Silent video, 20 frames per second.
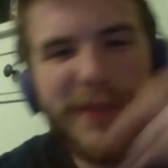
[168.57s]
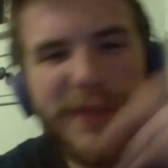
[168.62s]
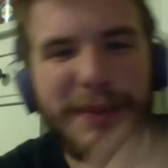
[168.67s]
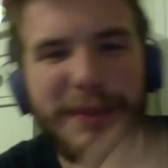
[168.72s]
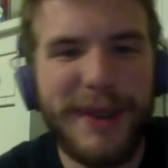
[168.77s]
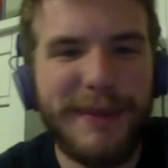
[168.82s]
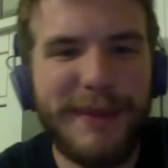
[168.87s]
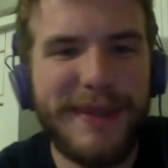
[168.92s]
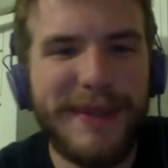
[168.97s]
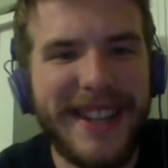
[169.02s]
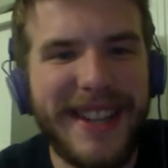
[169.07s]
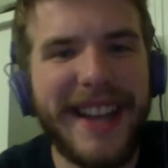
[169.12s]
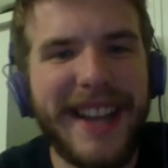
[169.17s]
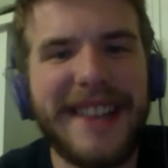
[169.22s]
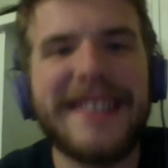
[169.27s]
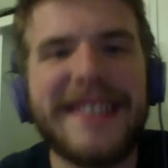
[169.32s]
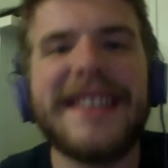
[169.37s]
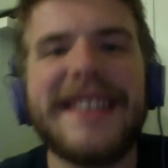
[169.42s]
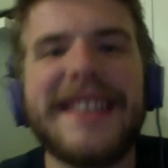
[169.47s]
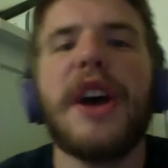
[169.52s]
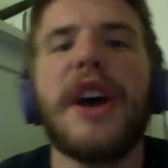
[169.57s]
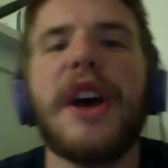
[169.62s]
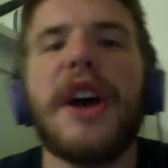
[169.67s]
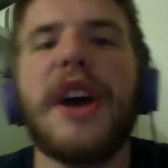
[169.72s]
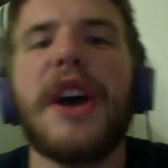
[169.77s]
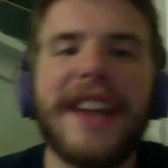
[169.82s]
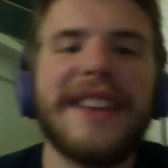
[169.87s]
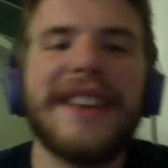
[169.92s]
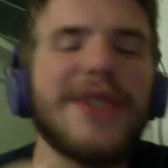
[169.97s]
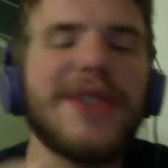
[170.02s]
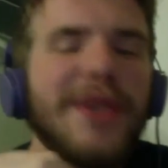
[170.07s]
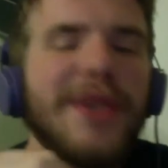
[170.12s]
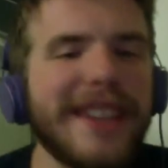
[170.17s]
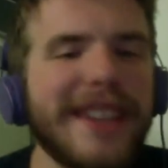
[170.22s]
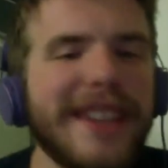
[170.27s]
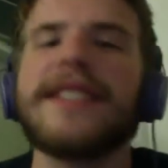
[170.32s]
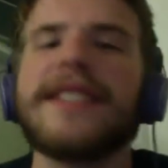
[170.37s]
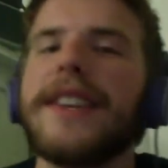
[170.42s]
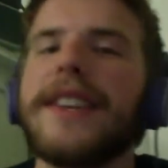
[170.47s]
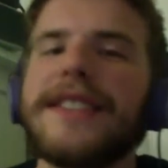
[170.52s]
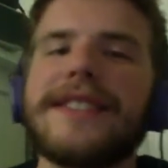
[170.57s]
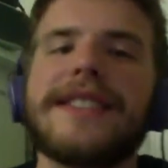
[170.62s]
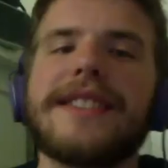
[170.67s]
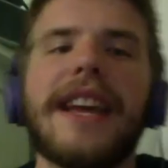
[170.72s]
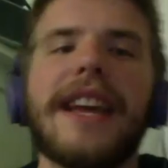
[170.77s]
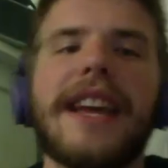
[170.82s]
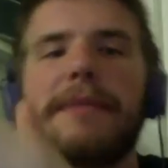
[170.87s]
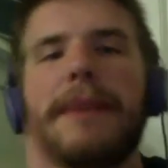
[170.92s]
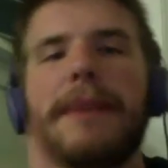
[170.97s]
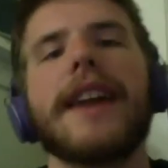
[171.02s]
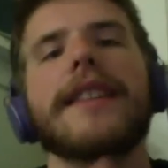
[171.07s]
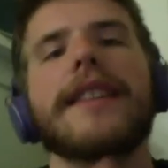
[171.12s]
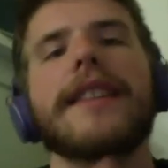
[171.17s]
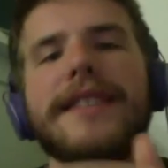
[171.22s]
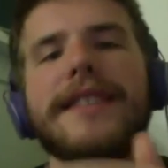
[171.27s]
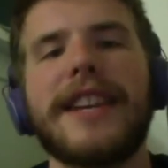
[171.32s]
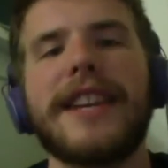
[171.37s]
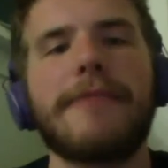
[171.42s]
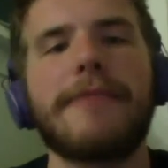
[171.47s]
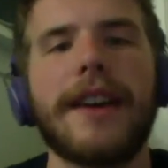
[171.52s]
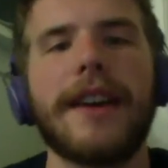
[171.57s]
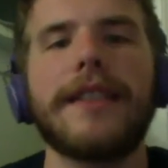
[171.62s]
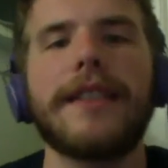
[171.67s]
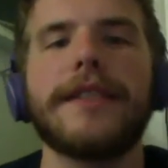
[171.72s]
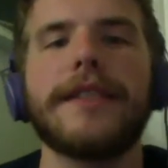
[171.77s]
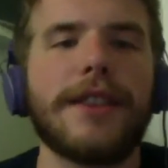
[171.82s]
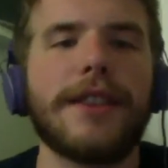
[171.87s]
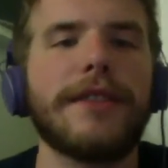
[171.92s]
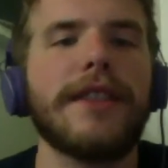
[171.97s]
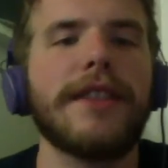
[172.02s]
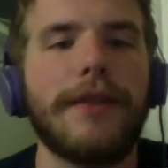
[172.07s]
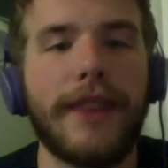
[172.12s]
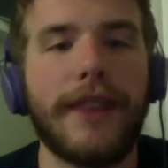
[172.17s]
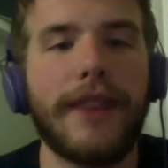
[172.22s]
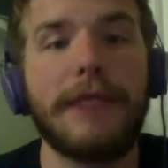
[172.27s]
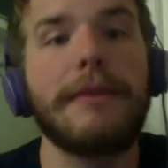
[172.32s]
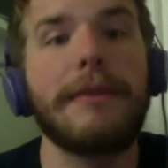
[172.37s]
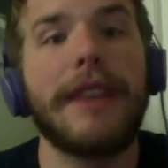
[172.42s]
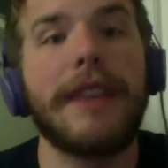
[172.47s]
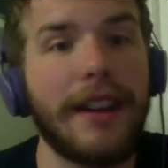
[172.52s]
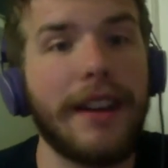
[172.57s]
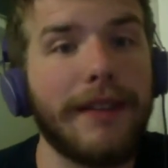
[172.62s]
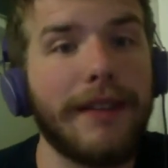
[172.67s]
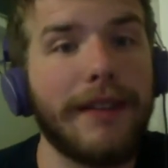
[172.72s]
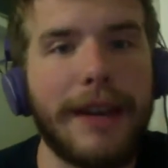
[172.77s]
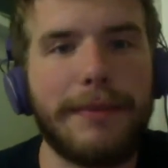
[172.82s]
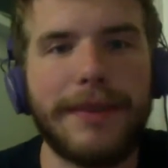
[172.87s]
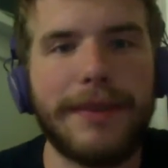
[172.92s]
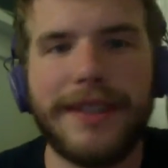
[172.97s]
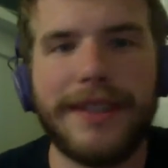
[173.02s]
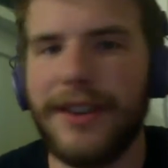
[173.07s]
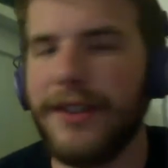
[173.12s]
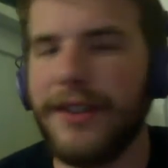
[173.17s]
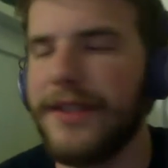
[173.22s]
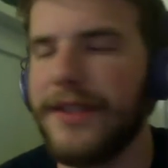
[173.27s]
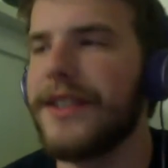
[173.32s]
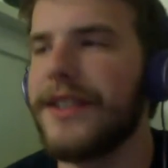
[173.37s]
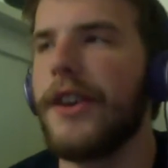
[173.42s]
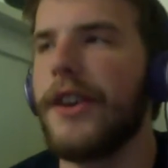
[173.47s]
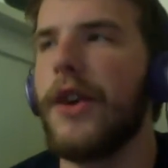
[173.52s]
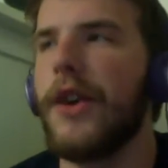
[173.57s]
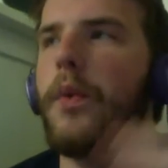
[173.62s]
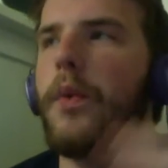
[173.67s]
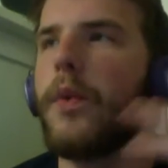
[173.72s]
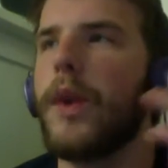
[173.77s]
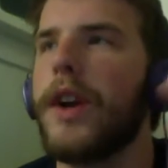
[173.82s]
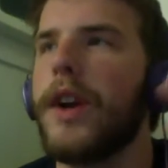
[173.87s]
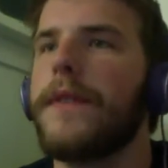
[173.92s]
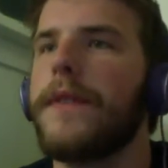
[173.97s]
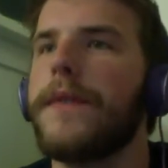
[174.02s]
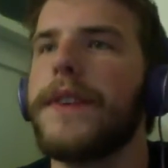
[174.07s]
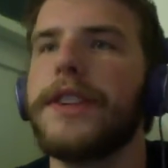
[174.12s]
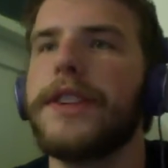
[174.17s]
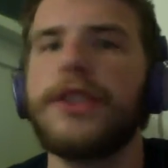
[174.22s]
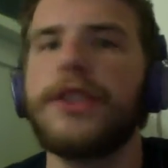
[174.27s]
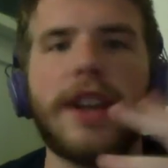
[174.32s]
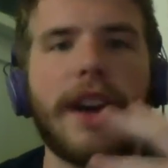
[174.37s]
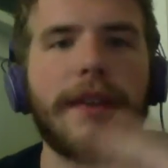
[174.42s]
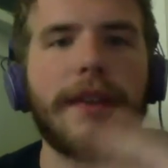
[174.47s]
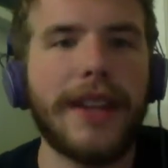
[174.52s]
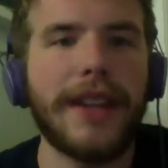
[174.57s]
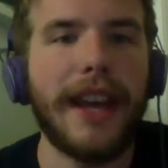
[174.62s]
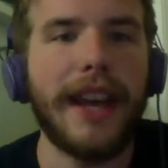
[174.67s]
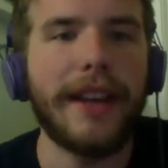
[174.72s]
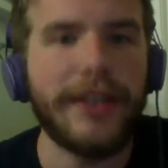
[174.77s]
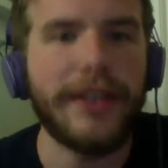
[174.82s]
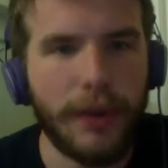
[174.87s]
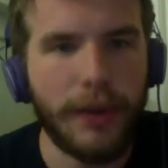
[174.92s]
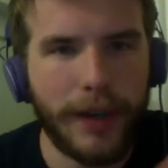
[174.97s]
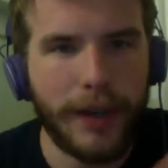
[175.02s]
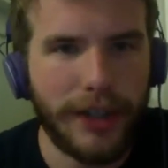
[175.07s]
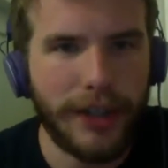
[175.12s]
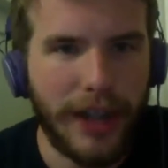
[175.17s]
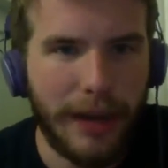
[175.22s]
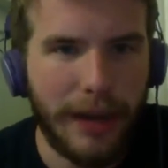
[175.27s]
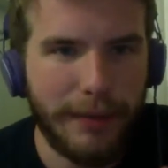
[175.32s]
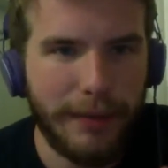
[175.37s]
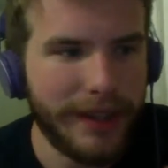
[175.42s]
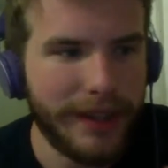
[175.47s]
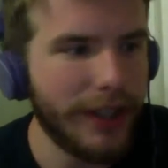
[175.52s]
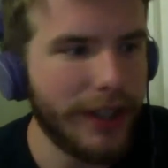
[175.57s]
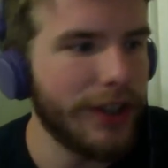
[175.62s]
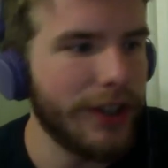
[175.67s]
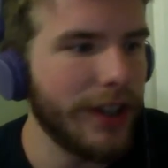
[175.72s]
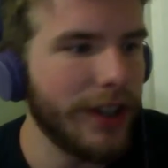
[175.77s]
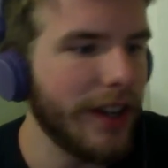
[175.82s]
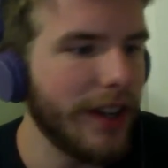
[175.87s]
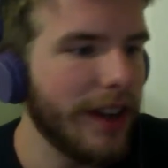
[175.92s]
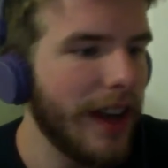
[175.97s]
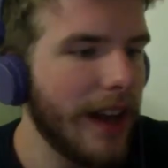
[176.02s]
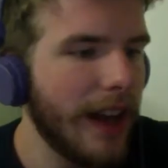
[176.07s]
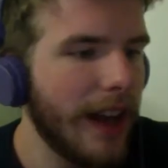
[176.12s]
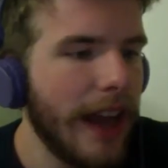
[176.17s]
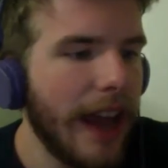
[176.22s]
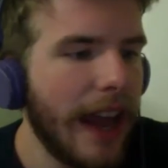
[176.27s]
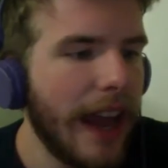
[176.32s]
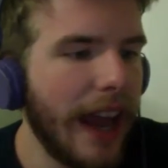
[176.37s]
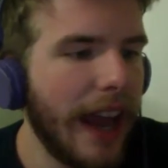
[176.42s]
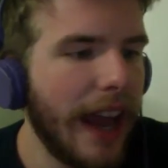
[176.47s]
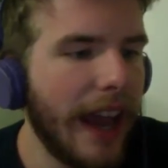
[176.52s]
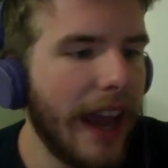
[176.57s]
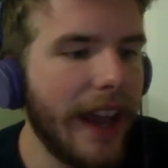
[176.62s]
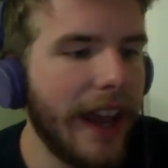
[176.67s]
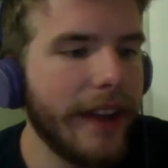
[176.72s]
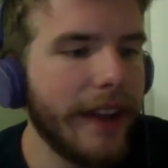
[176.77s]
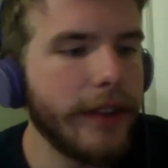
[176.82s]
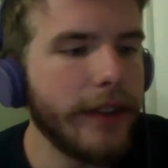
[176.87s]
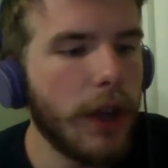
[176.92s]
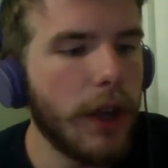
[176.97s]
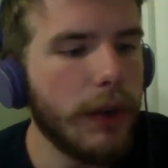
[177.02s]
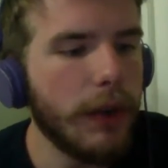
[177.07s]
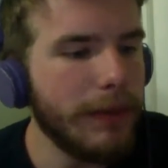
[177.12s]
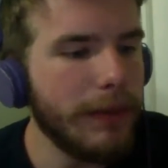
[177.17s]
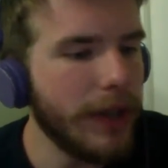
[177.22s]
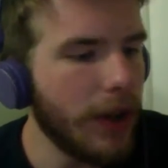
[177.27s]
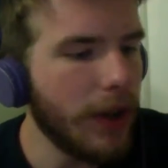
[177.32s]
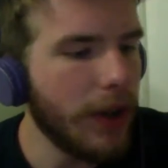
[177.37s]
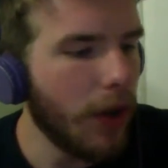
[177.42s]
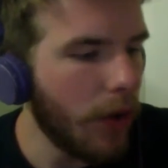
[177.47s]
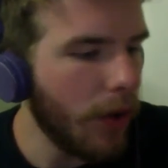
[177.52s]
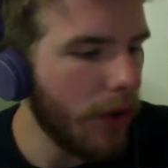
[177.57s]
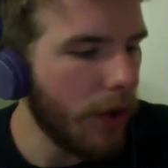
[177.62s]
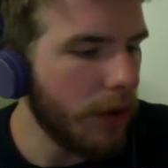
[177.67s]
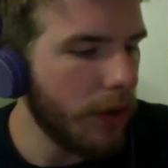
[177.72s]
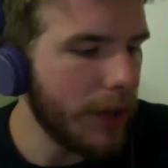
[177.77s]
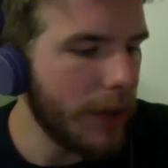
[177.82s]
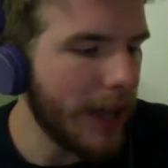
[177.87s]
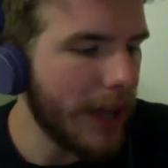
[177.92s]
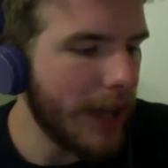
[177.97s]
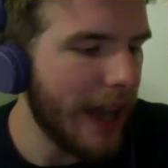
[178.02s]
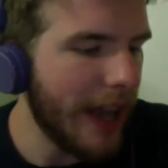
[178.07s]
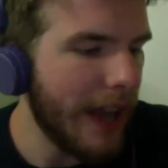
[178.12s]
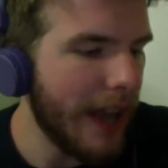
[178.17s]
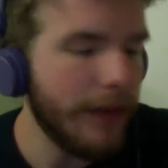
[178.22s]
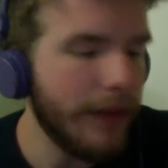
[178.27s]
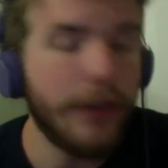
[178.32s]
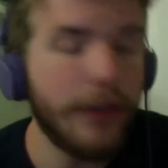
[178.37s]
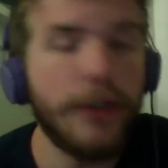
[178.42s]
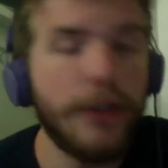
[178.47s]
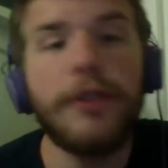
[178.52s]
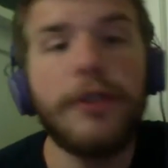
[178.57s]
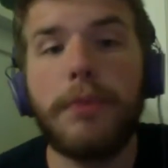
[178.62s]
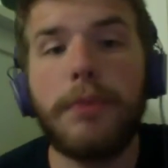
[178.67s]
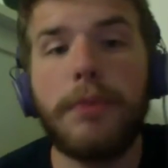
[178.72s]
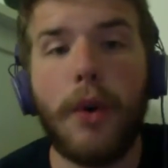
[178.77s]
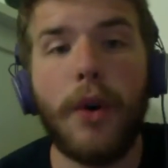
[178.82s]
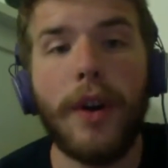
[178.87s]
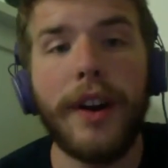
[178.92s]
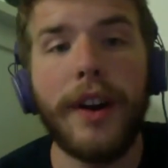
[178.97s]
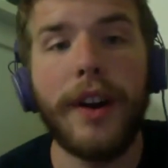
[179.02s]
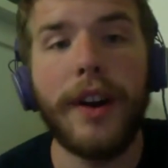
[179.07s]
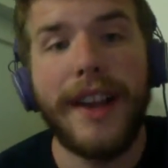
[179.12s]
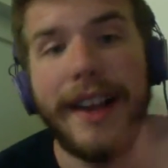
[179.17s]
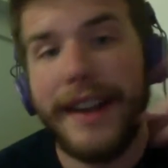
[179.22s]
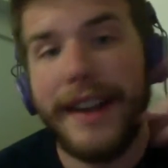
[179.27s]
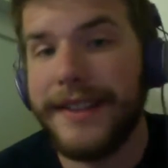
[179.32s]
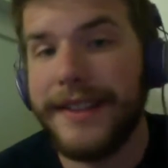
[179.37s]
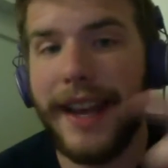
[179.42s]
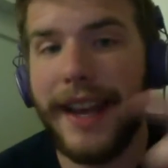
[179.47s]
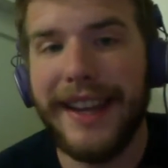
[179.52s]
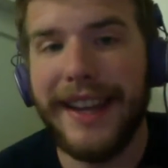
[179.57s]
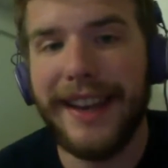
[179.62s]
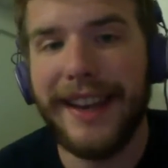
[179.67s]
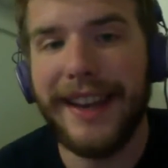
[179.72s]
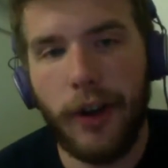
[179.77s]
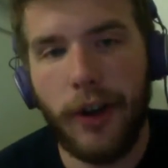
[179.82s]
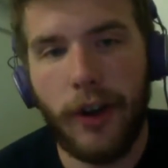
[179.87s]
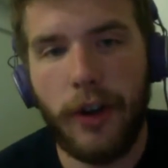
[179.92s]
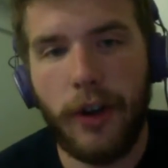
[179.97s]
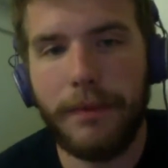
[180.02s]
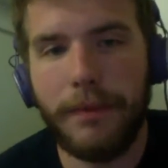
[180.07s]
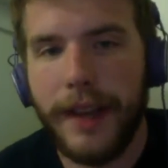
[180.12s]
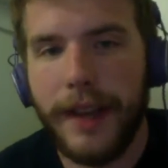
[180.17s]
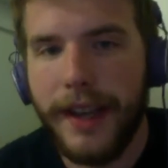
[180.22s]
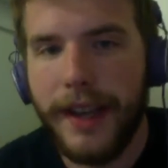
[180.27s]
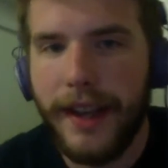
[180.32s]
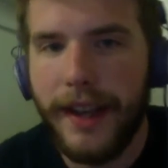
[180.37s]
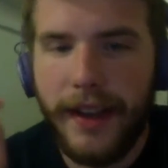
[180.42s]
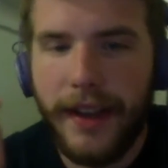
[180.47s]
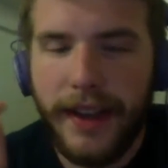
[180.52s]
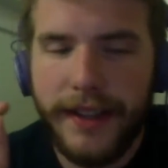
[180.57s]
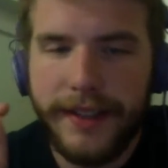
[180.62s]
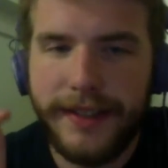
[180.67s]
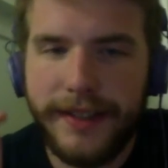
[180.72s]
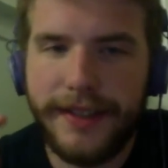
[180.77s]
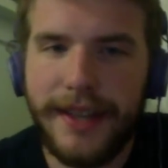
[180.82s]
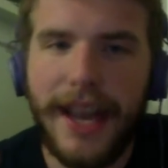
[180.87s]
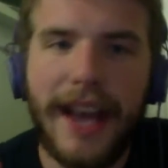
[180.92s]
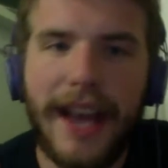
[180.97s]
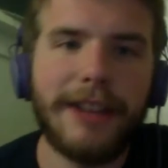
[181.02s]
your mistakes. Okay, so let's take it back. Let's take it back. Let's go to the very beginning of the episode. So we're finishing off the HOH competition, and lo and behold, we have Newport take it home. Zach